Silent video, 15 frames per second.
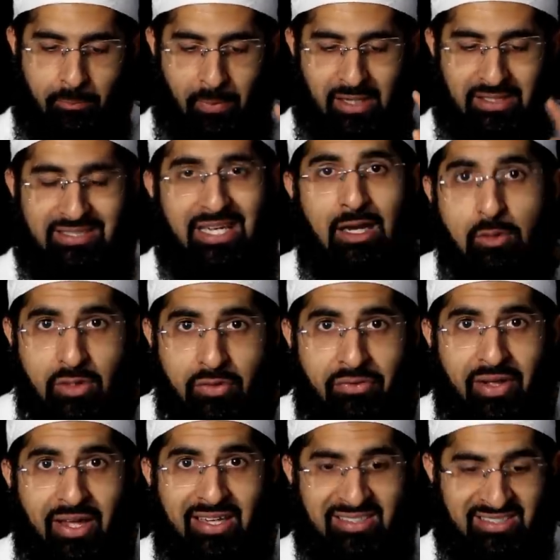my sound
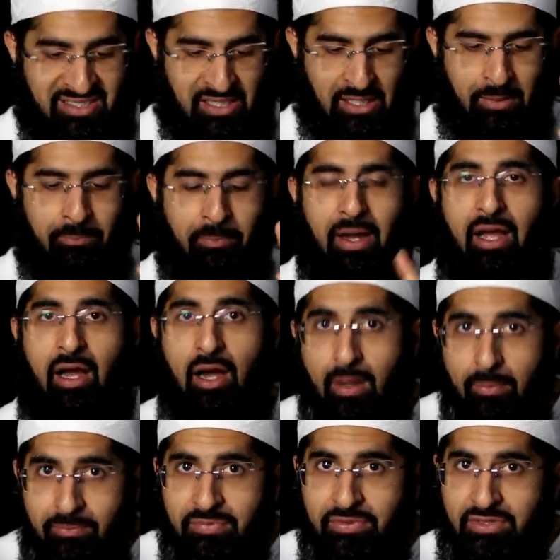effects, my
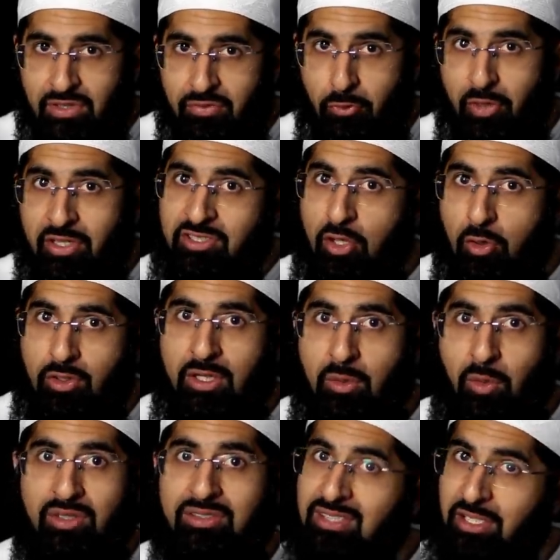hums, the voice only
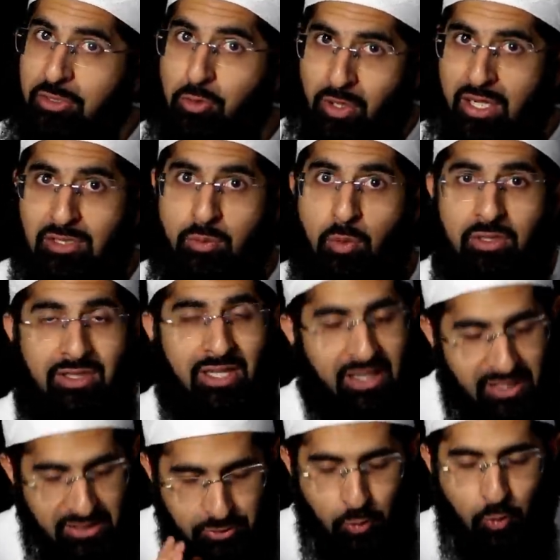ones that you guys wanted.
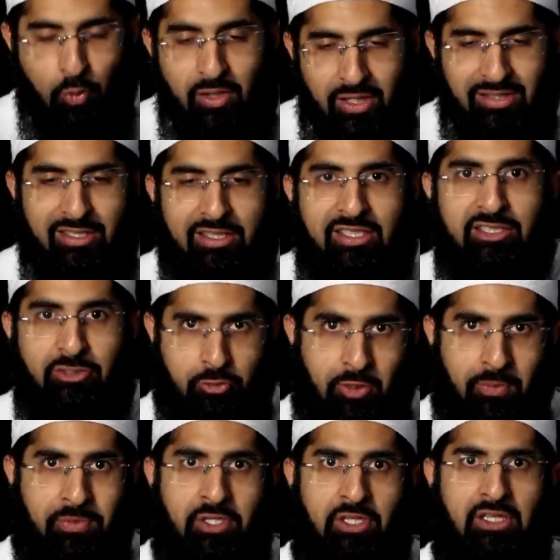It's all in the
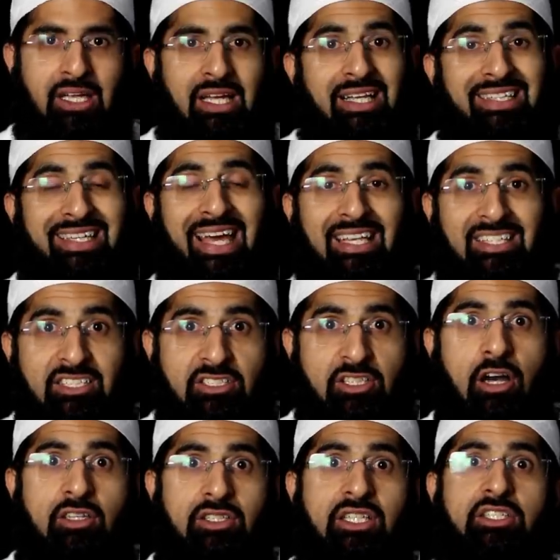description. Get
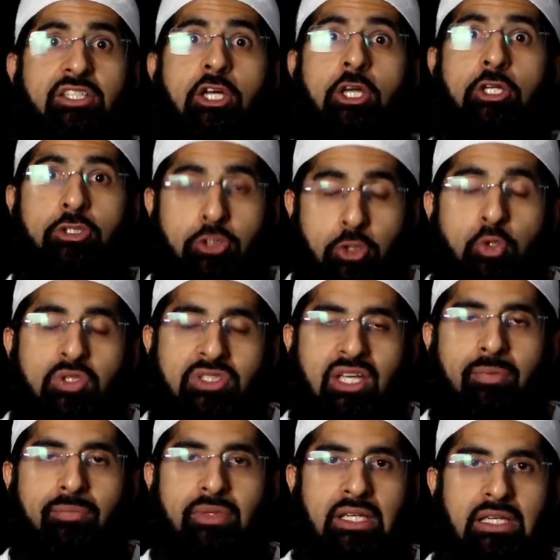started, do
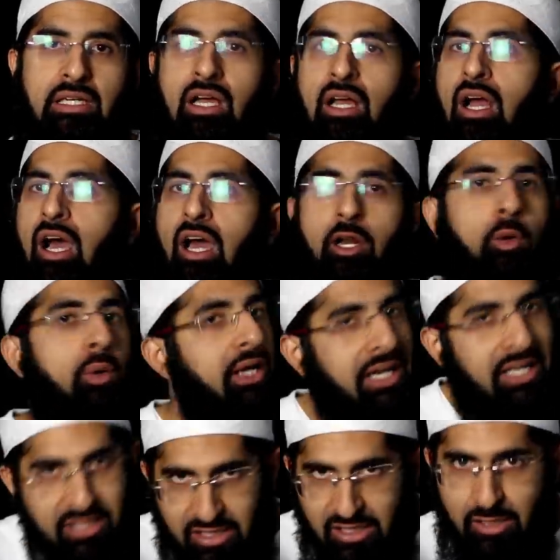something. I don't want
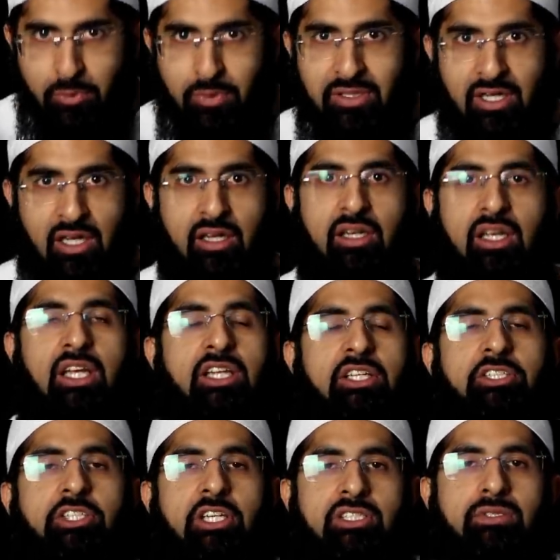anything in return,
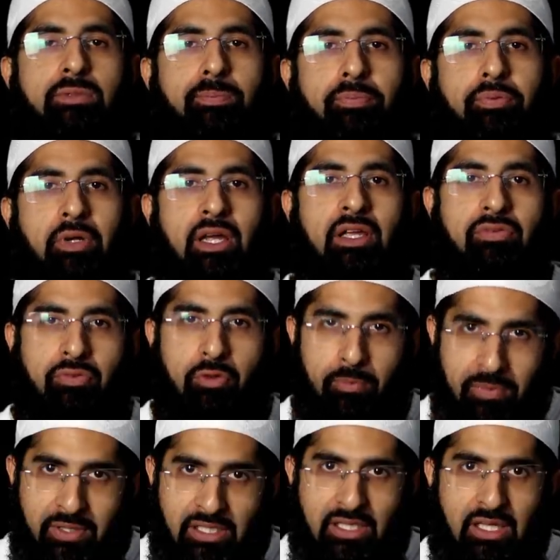just pray for
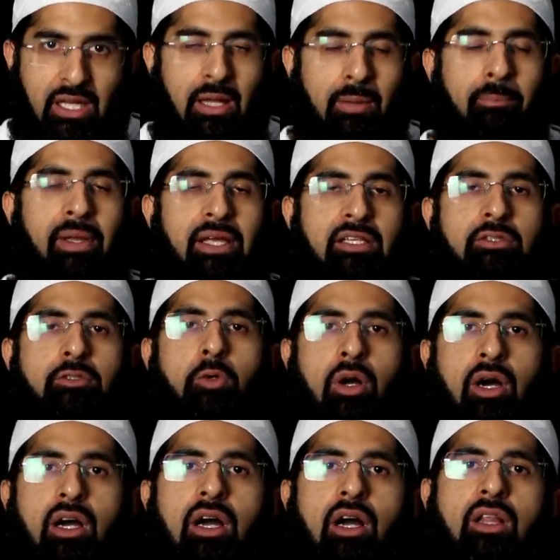me, make
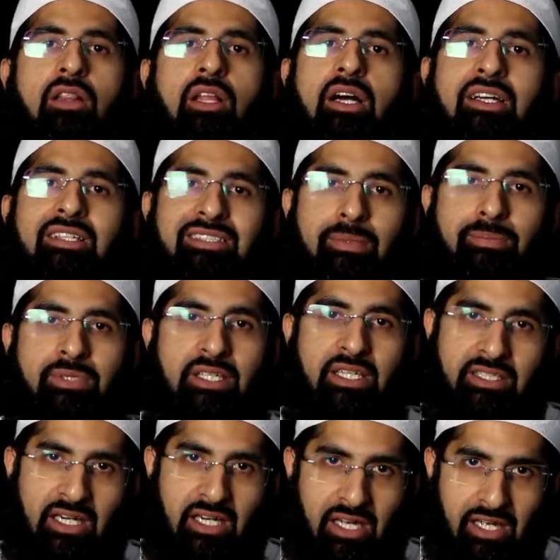dua, Allah accepts a
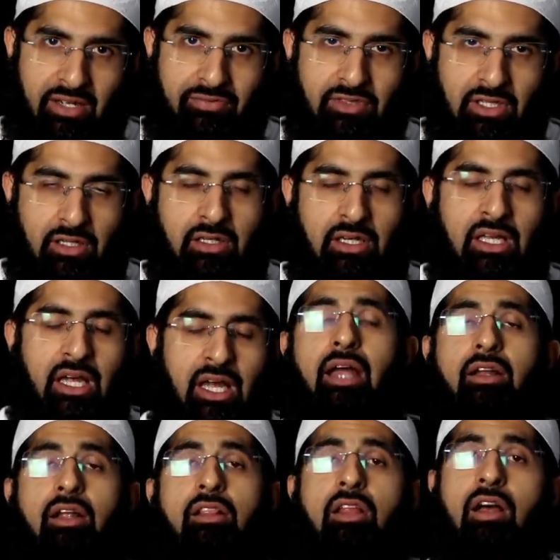little I have done,
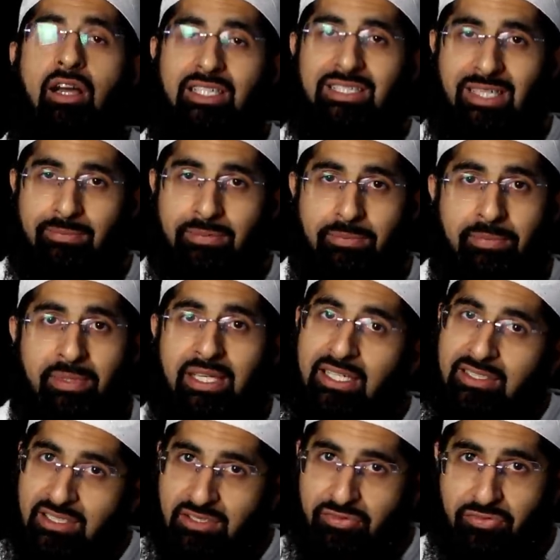and Allah accepts me
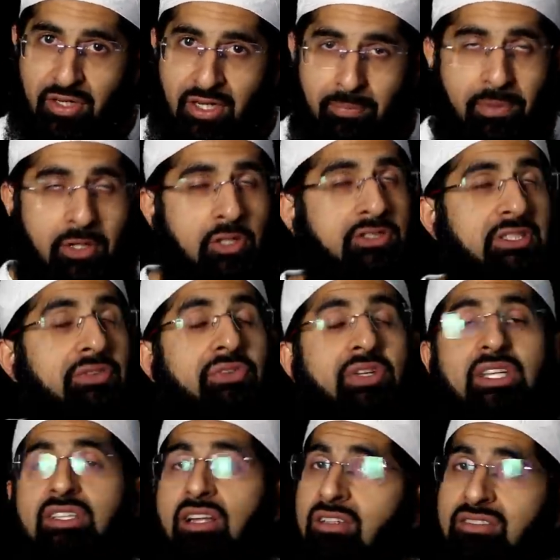as his friend because if
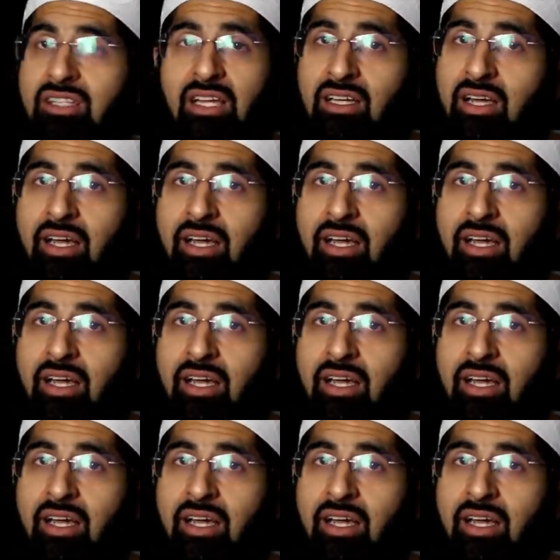he does that